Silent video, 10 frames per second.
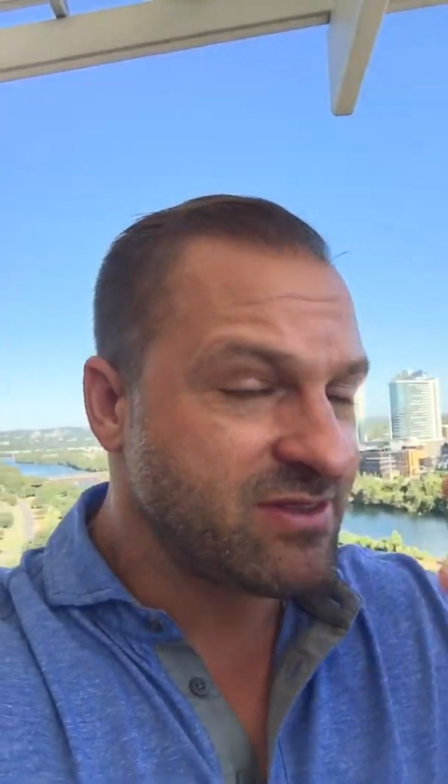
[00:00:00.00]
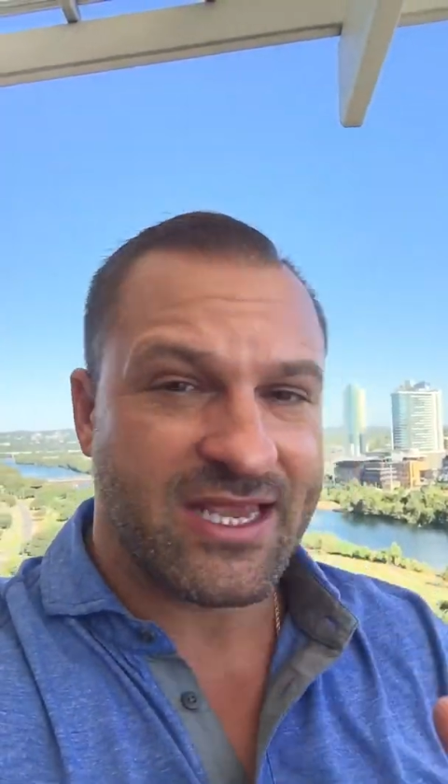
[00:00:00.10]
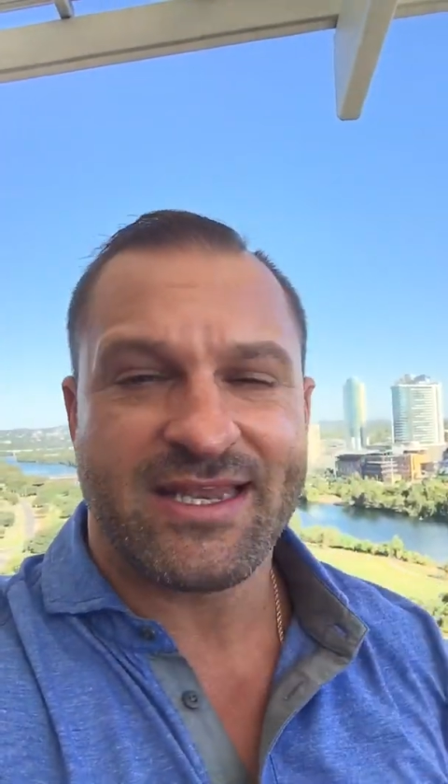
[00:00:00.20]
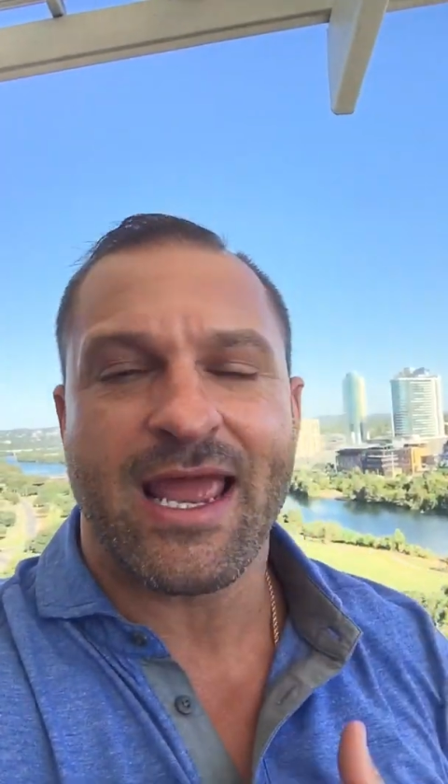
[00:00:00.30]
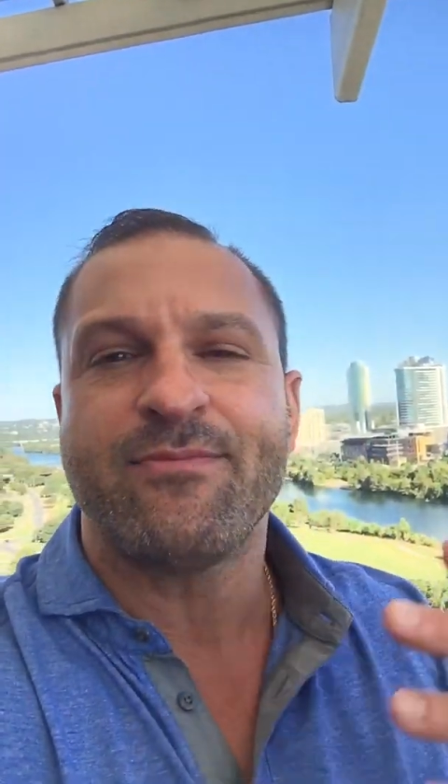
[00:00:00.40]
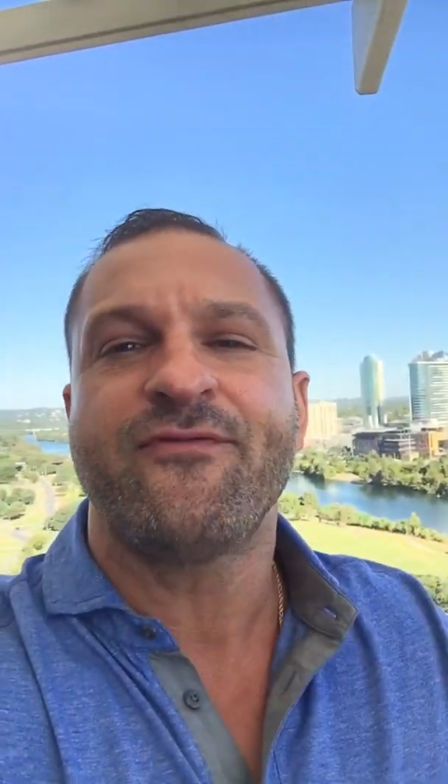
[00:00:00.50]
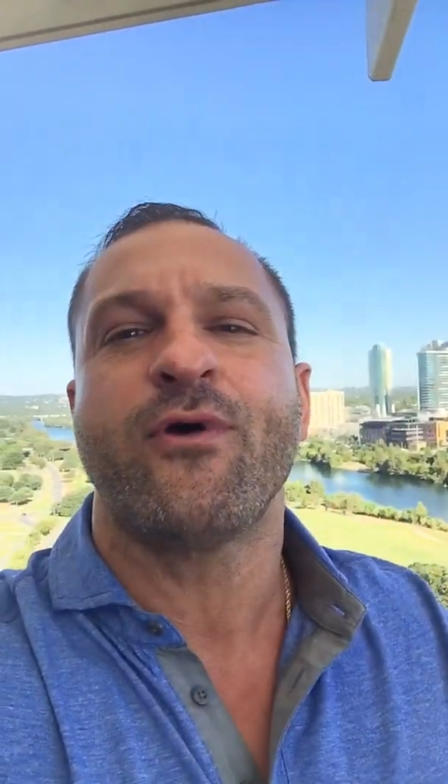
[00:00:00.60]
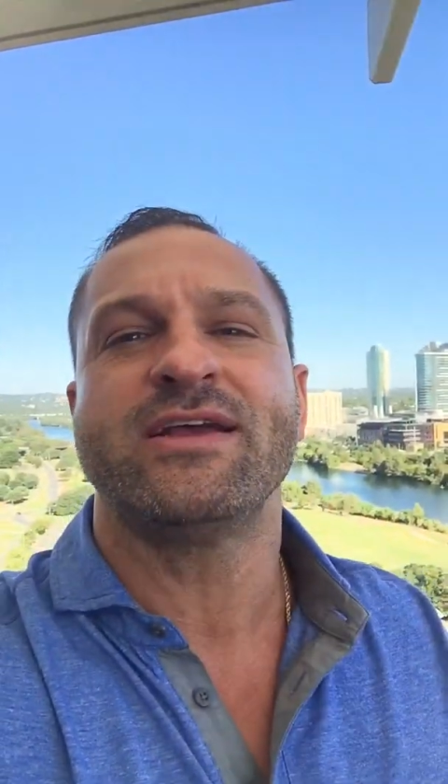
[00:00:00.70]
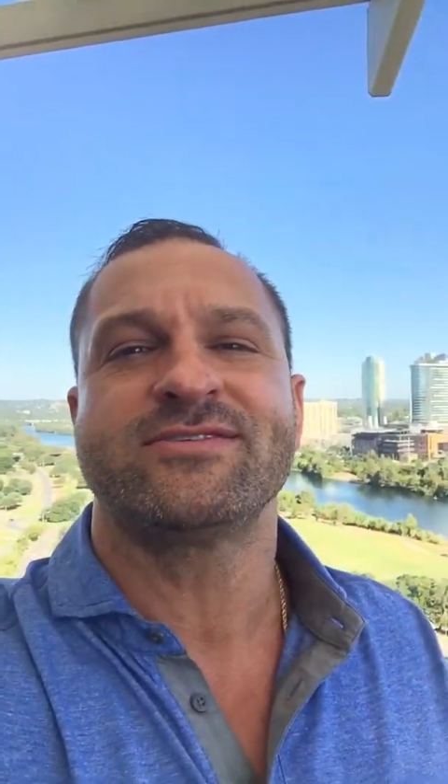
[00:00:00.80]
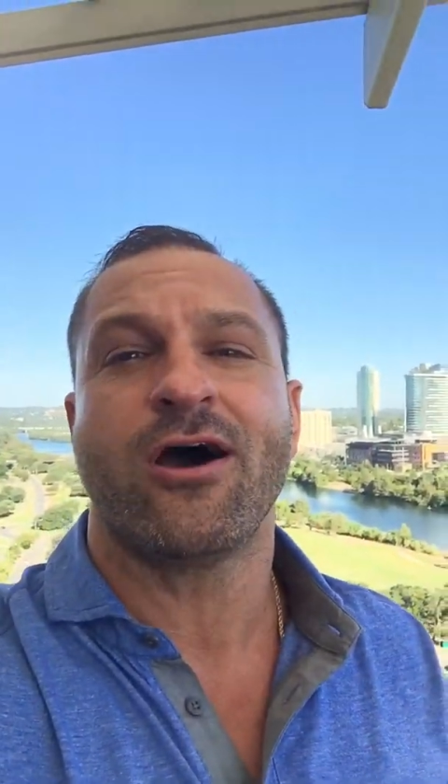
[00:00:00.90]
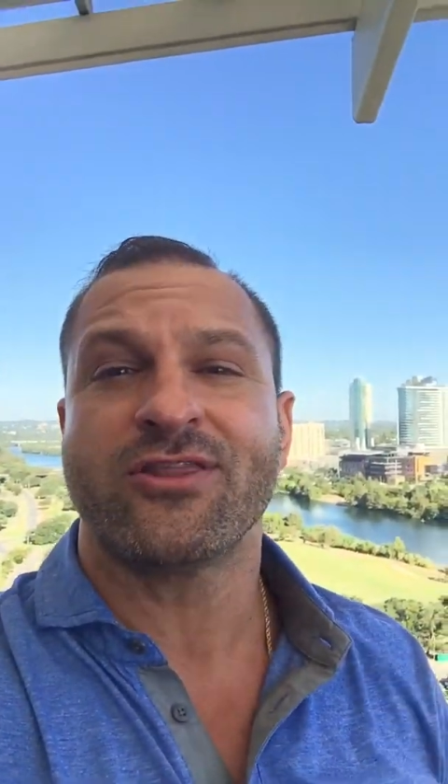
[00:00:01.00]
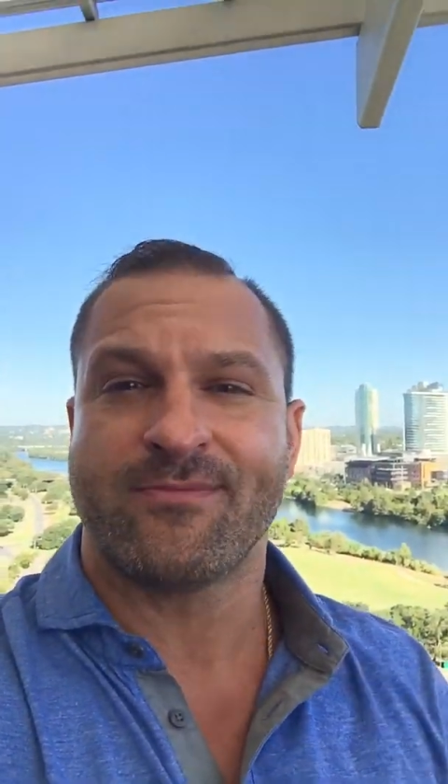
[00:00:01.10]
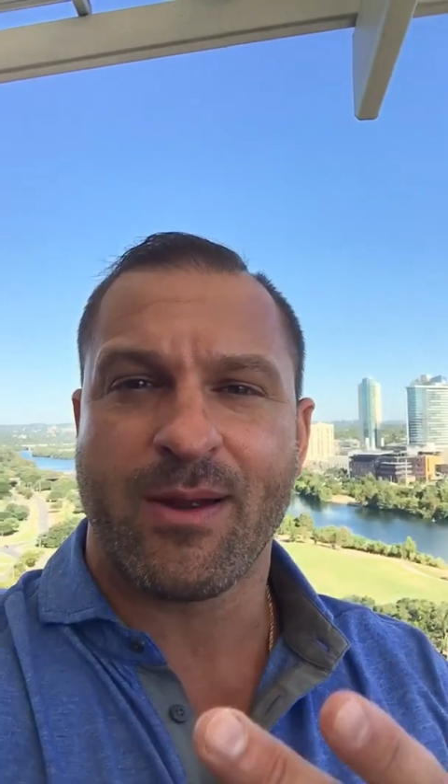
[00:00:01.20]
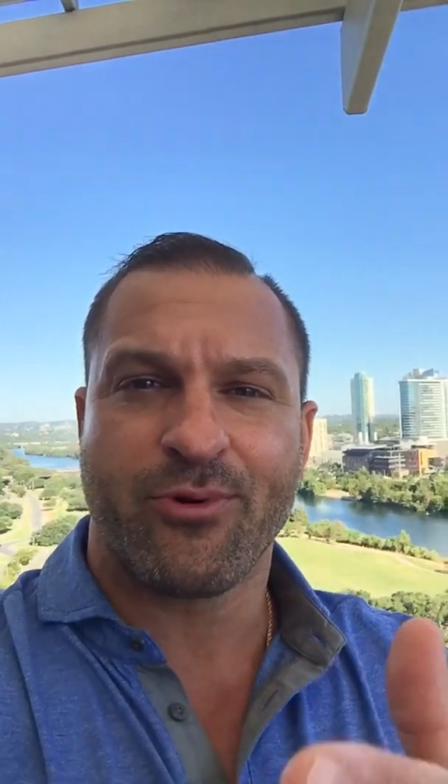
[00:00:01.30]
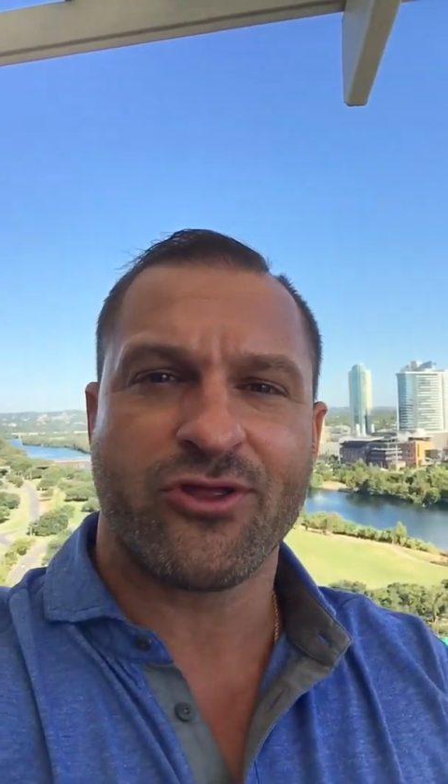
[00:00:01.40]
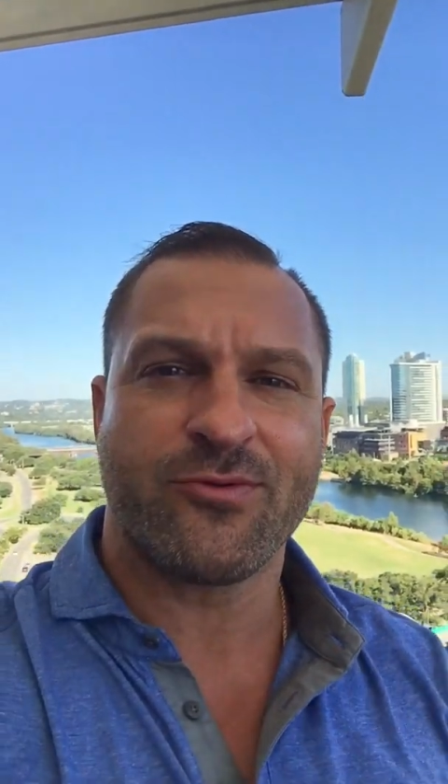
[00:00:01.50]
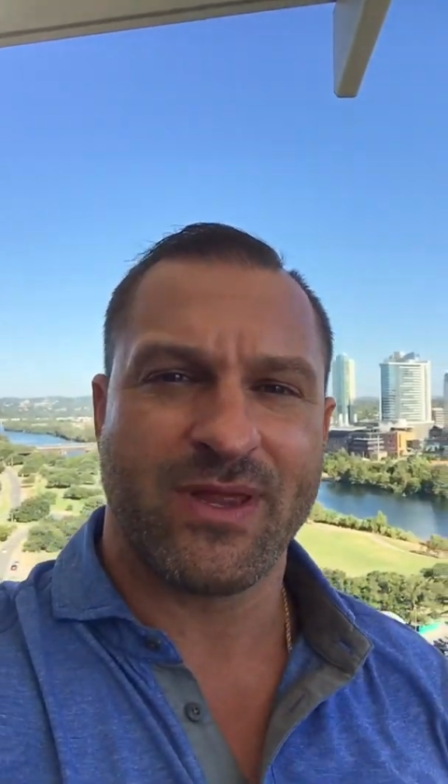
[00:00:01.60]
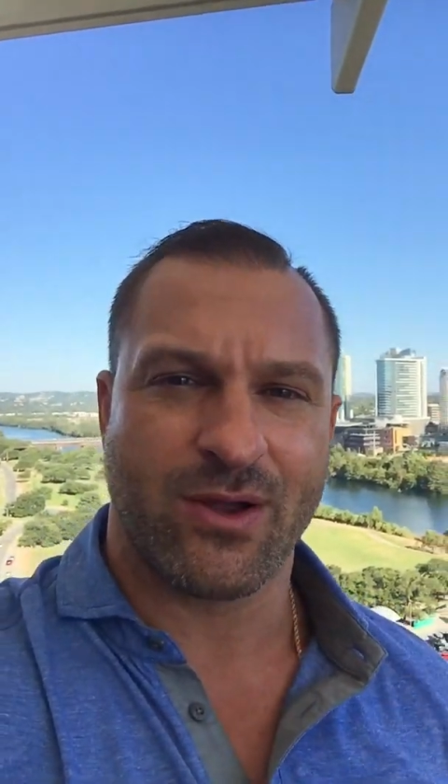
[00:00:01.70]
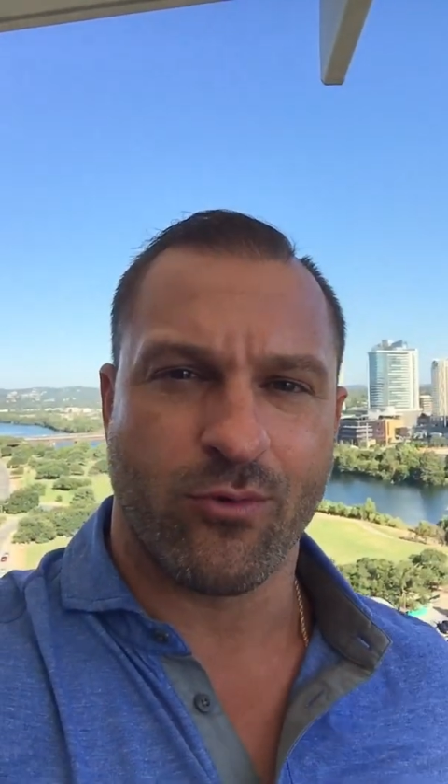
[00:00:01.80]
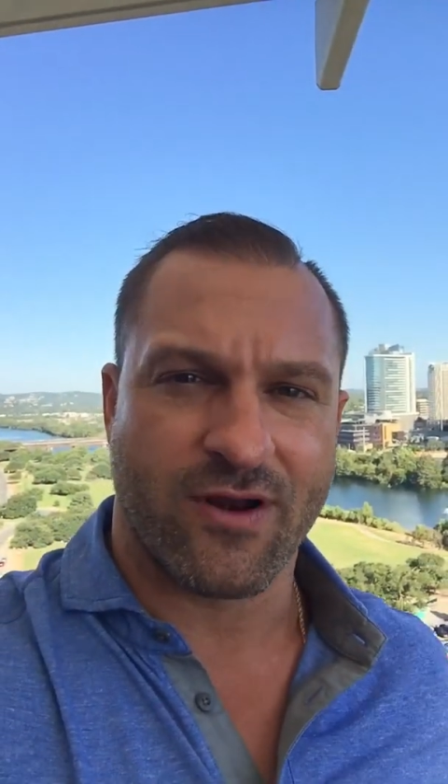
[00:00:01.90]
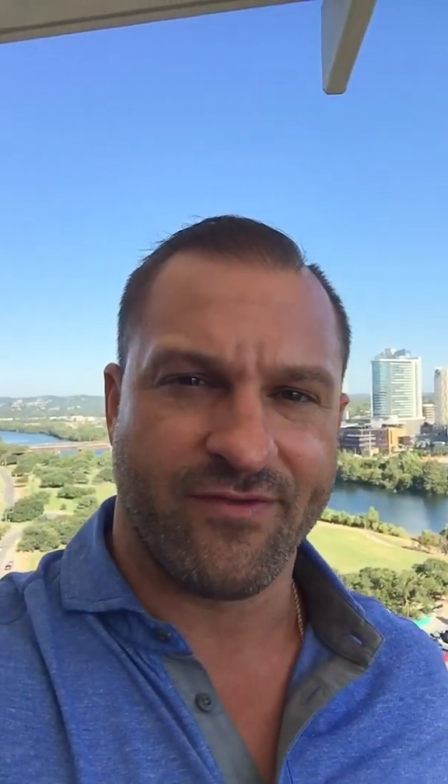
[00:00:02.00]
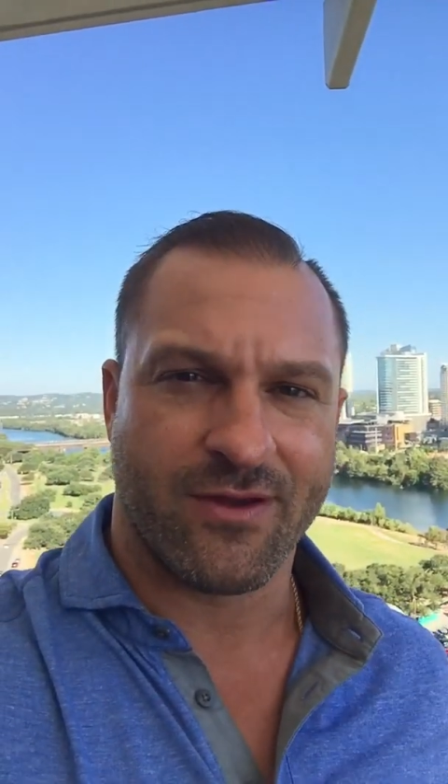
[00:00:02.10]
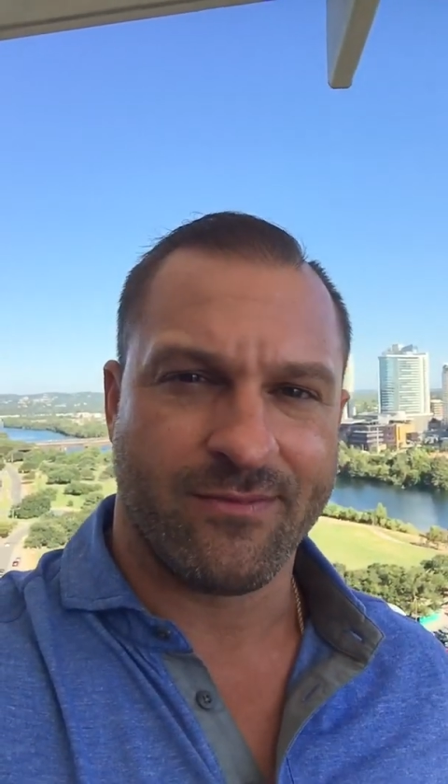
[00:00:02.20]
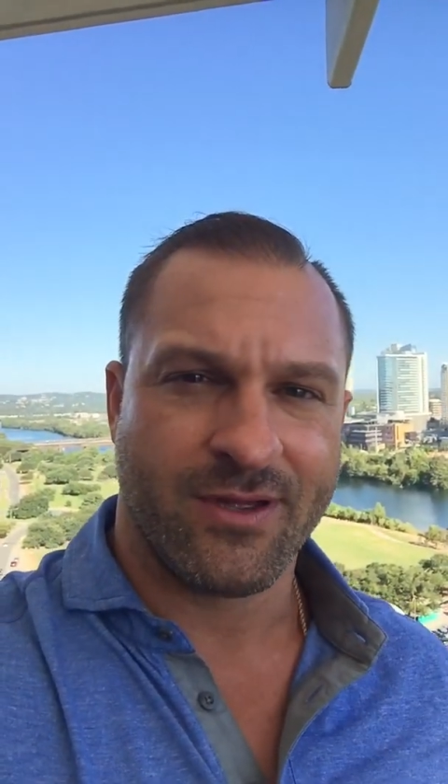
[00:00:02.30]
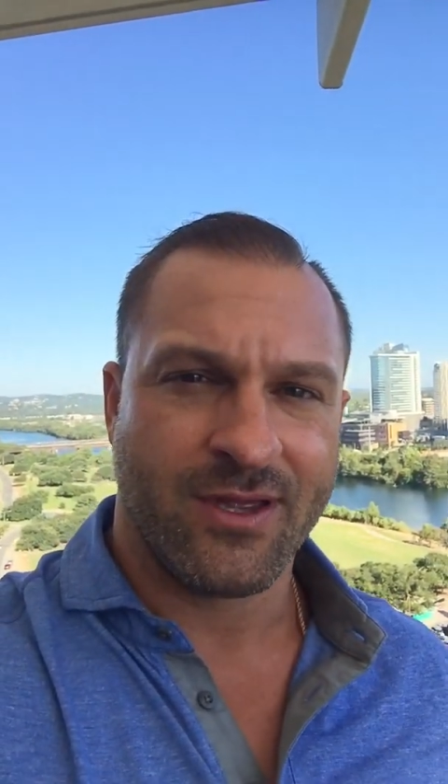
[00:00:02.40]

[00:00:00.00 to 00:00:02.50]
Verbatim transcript: the day before I saw them, my brother being one of them.